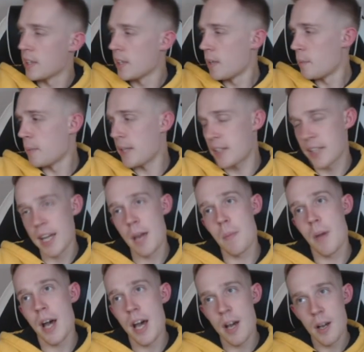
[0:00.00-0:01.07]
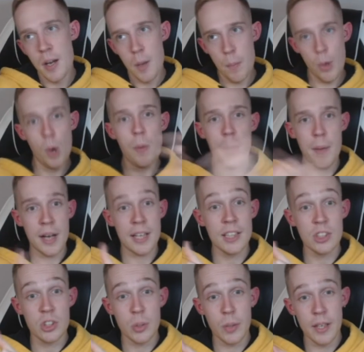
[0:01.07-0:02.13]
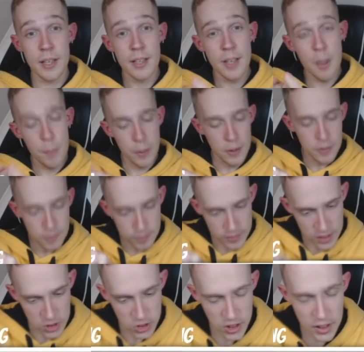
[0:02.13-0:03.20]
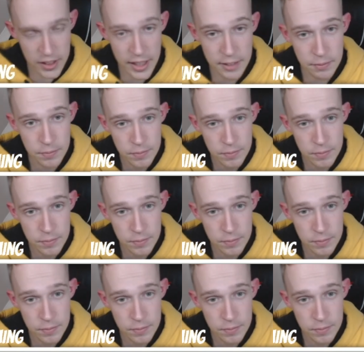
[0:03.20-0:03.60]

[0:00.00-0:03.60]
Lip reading: make the game better, pull me back into it. But until then,